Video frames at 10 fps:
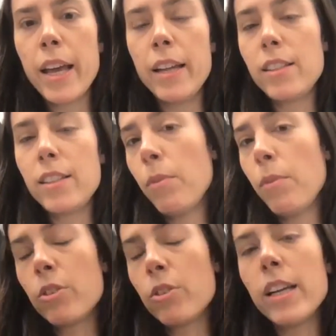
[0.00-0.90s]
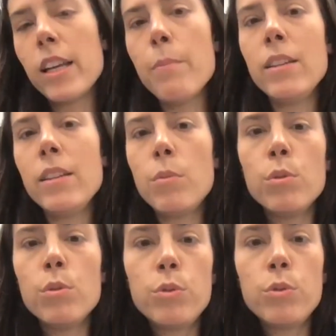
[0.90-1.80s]
And same thing, right? He made the
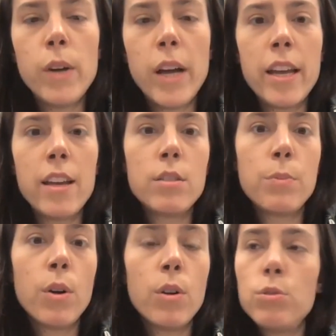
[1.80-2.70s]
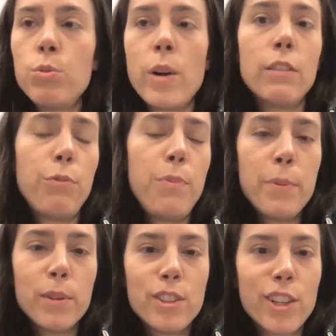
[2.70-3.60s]
move to a small 12
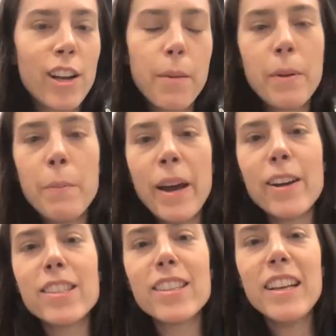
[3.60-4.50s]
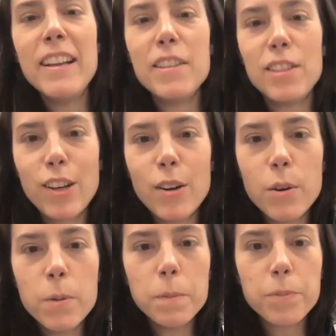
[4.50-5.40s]
people startup in Paris.
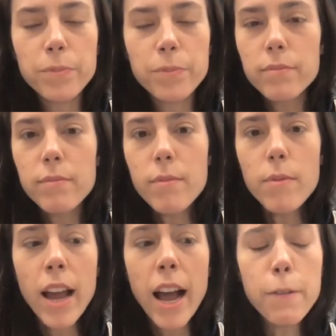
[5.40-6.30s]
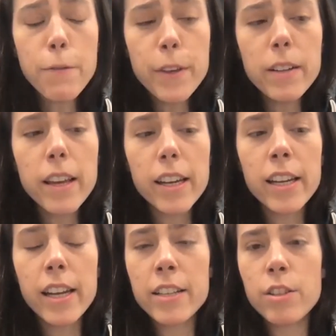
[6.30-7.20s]
So I feel that
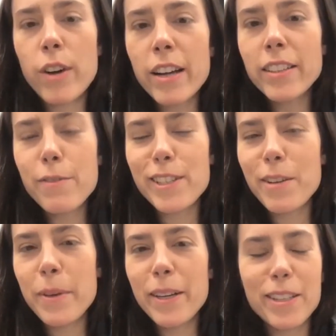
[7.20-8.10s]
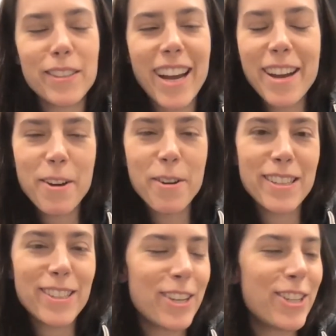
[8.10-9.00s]
it is attractive. Is it because Kaiko
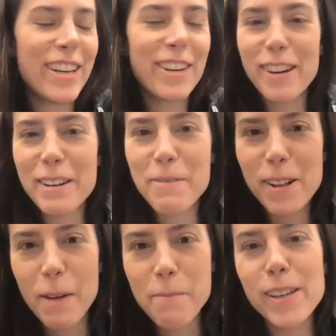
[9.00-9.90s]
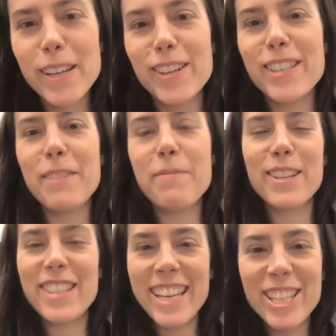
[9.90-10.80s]
is such an incredible company, or is it
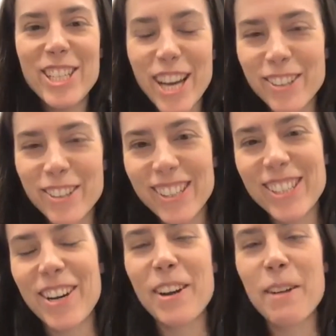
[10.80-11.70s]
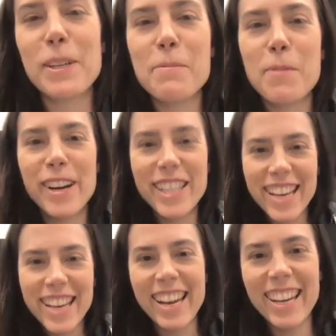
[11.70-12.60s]
because in general startups are more
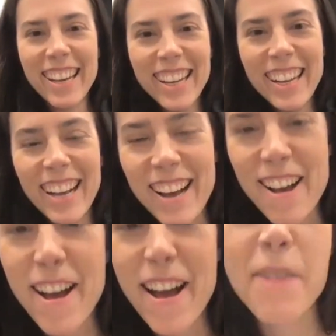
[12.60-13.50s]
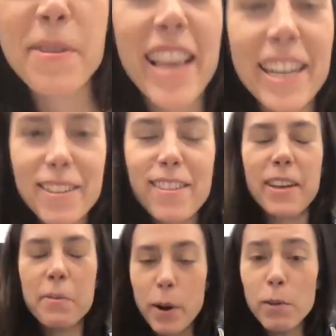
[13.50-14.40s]
exciting? I would like to
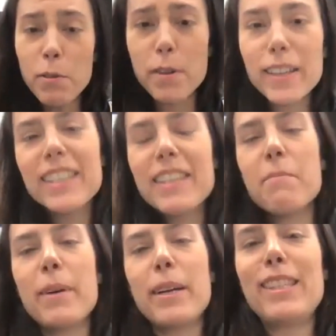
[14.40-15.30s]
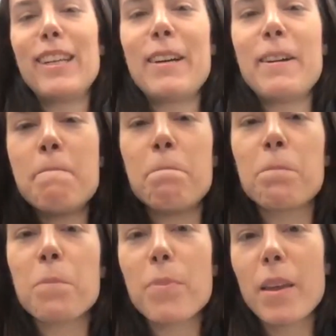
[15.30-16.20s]
think both, but
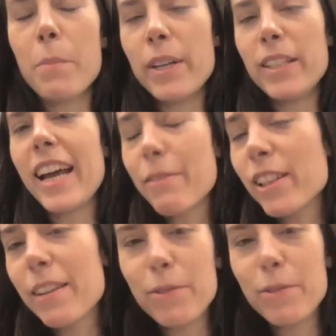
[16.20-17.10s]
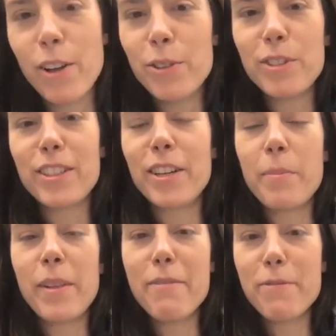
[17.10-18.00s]
I haven't lived the London
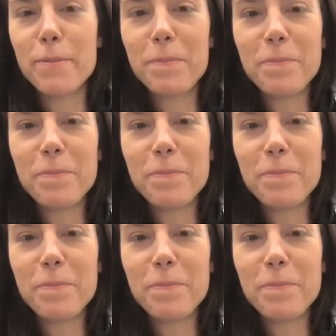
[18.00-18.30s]
startup life.